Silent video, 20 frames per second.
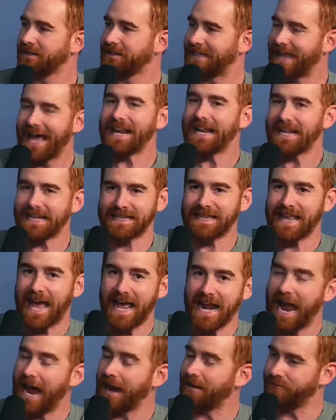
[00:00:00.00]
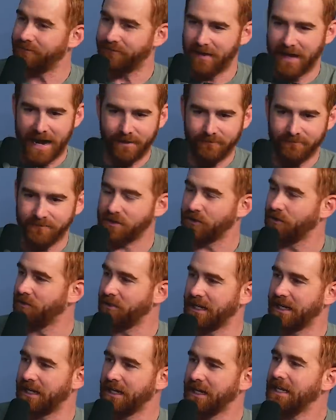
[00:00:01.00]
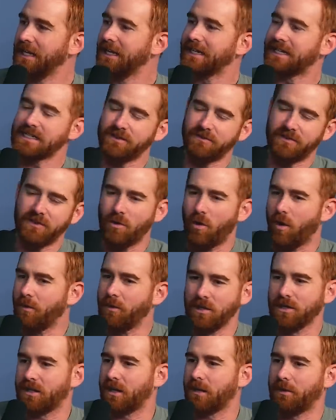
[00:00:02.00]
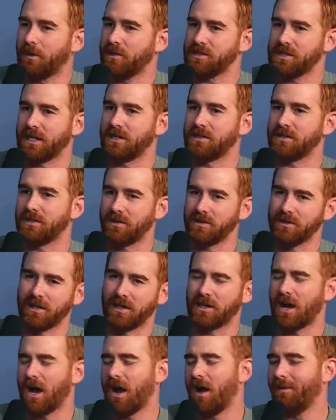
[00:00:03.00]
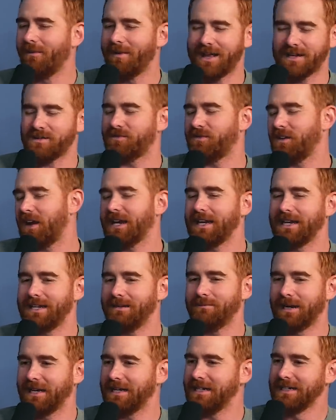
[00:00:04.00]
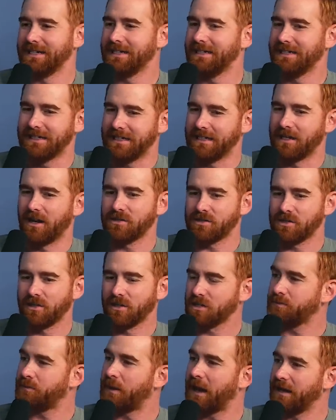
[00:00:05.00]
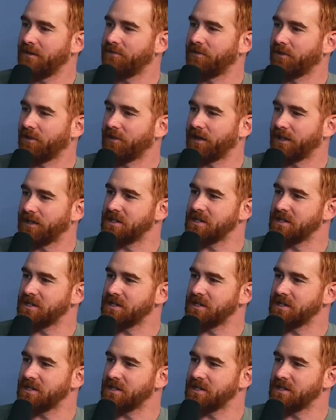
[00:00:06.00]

Then I'm tuned in, because if a normal looking person gets hurt, you're like, oh, that's funny, but it also looks painful to